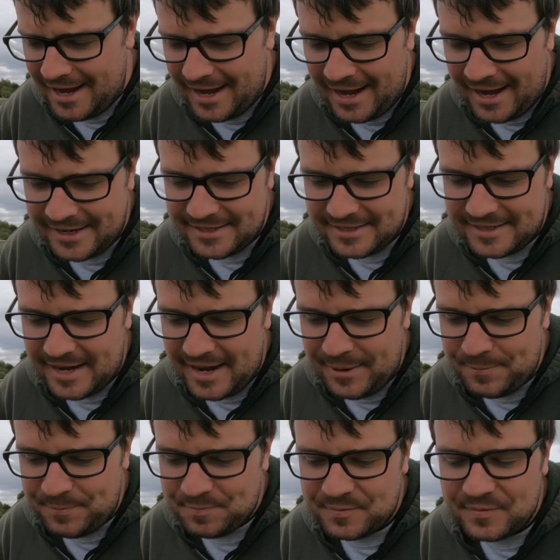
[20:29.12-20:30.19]

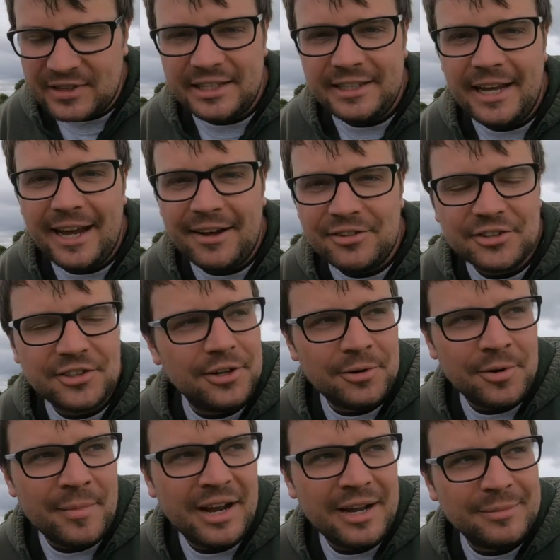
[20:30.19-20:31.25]
And yeah, I've just got to
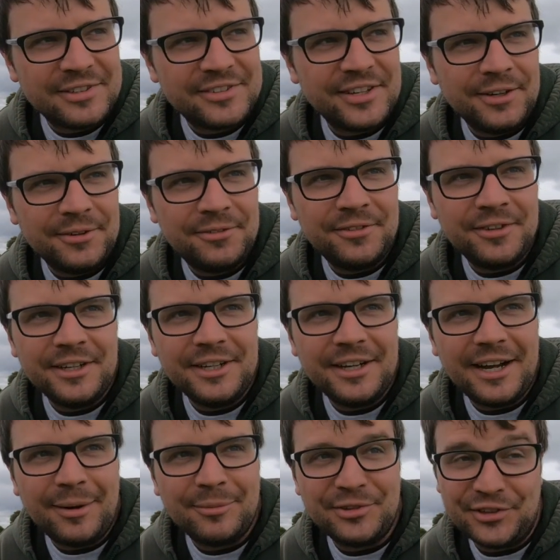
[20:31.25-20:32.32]
remind myself that
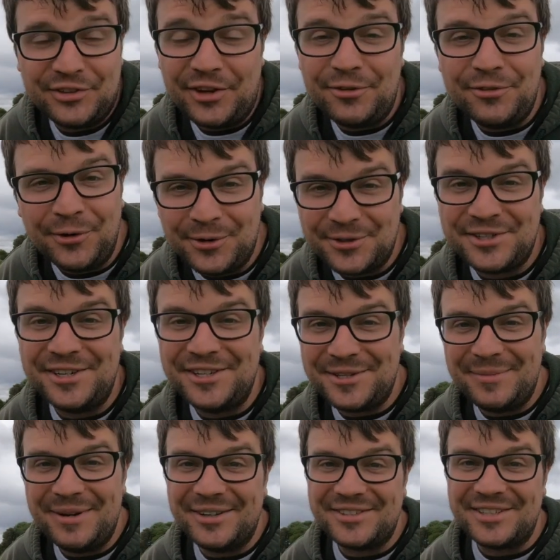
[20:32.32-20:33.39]
I'm just so fortunate to
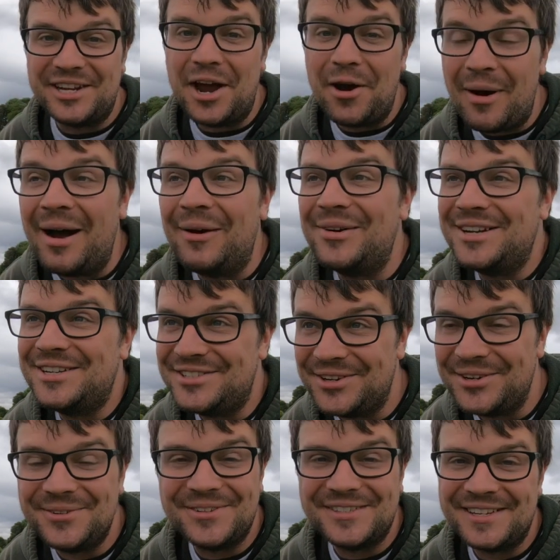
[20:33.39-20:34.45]
be able to go out and
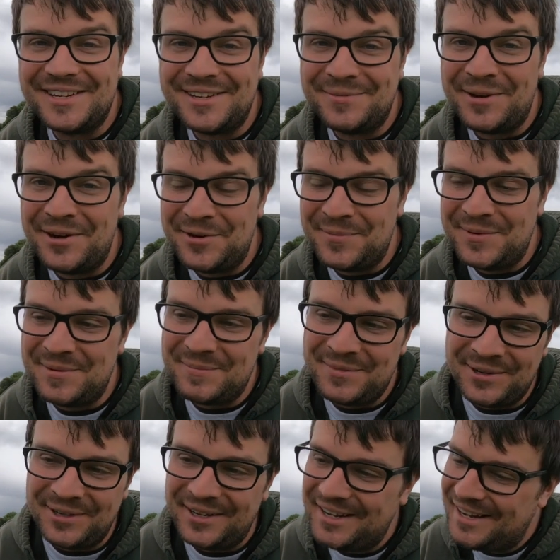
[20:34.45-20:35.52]
do this at the moment.
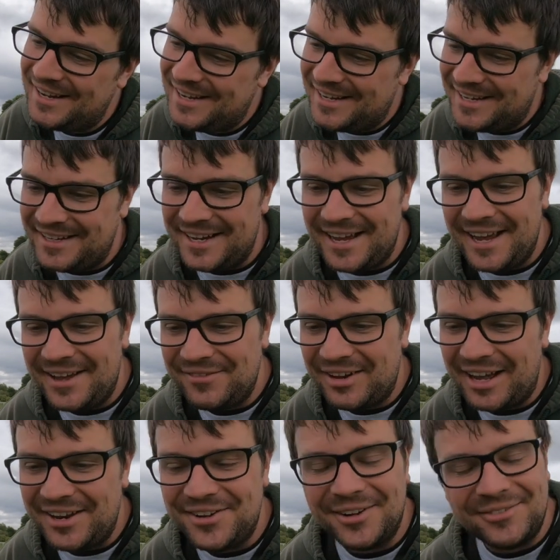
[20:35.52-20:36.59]
But yeah,
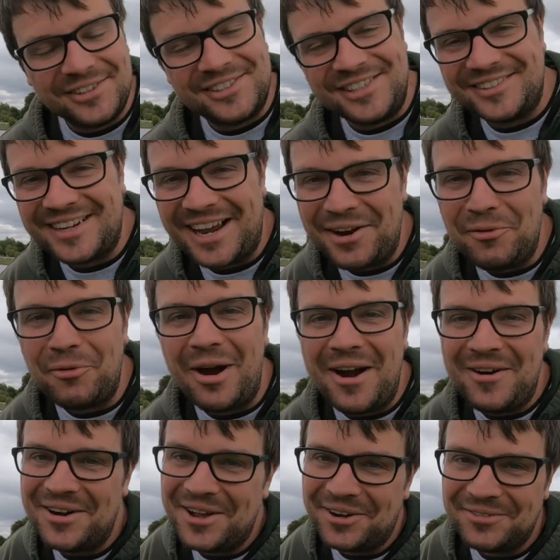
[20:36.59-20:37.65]
that novelty's kind of
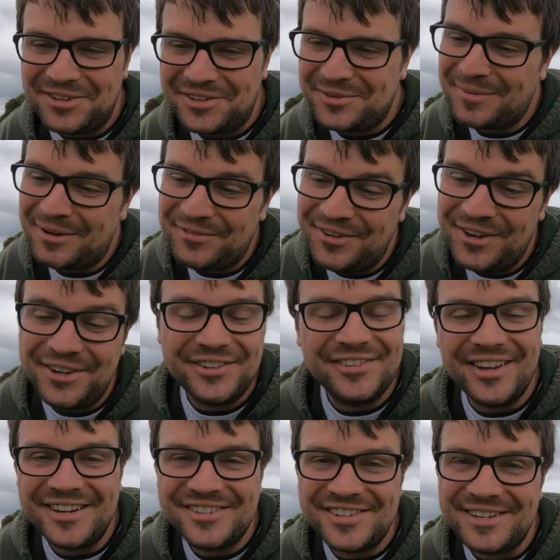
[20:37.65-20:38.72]
wearing off. This is my third
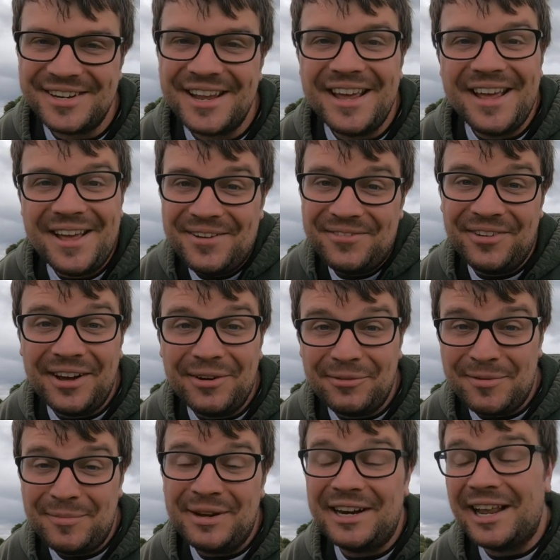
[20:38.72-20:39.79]
session that
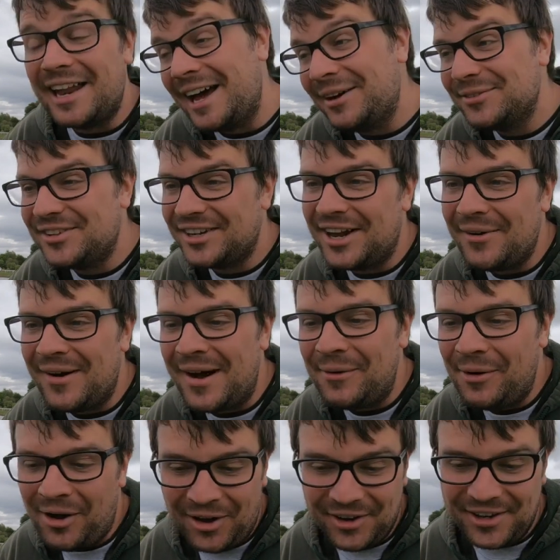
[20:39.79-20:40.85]
we've been allowed to go
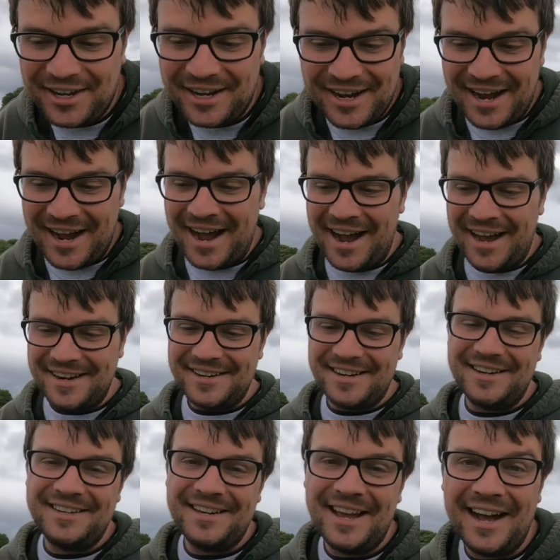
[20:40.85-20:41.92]
out on, and
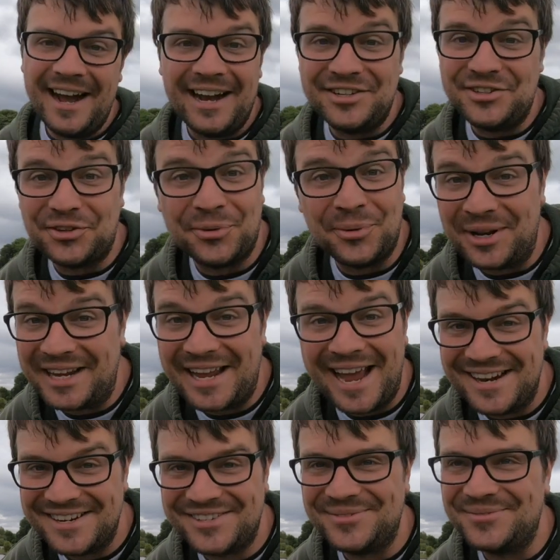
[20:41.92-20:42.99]
yeah, I just want to
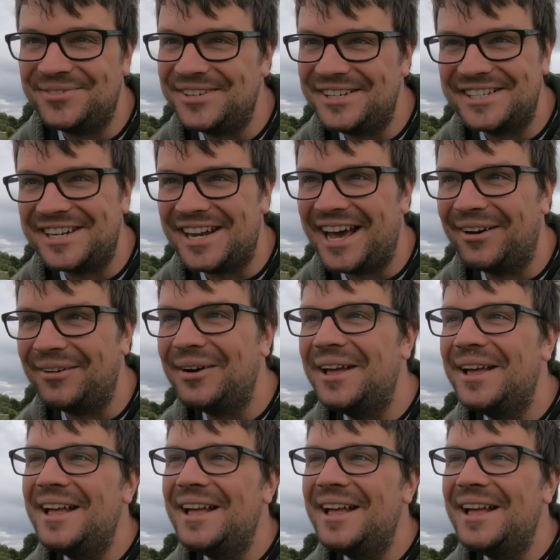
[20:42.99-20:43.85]
catch some fish now.